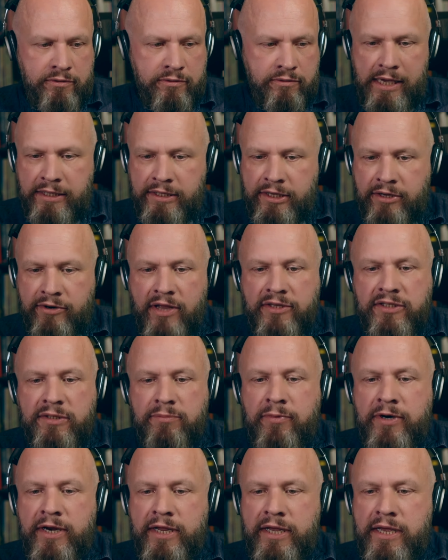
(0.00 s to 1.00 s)

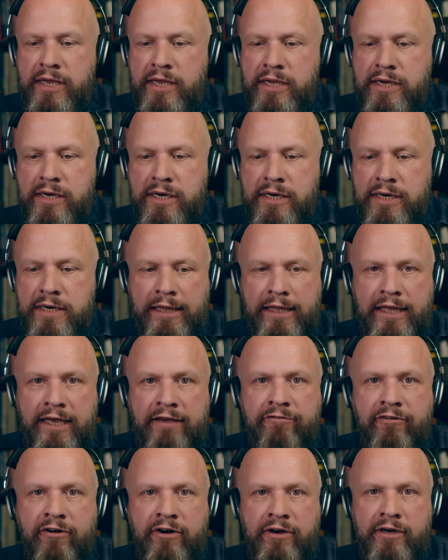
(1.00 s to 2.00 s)
incredibly
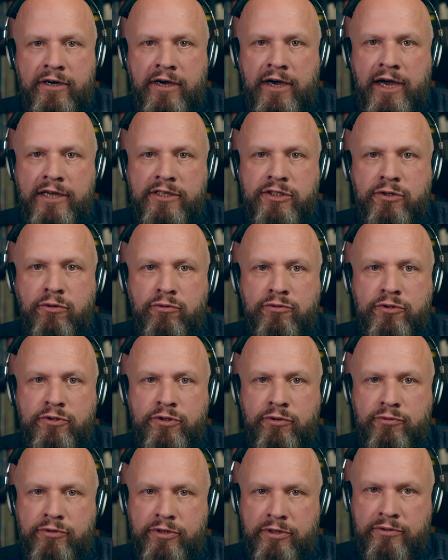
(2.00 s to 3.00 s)
clever high school
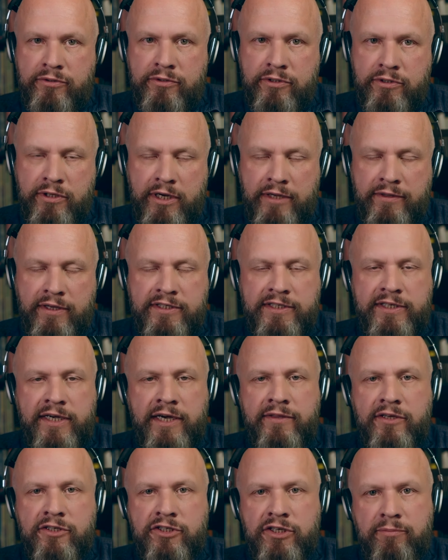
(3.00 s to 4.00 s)
students, and
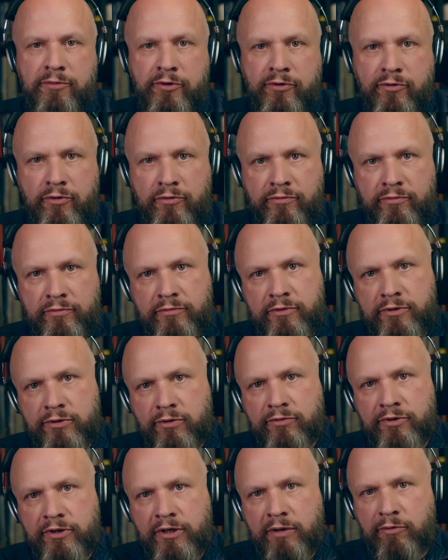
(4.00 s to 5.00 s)
assign a chaperone to
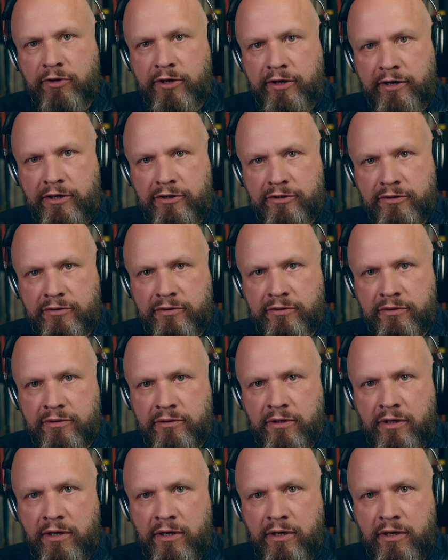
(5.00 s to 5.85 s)
all the communications.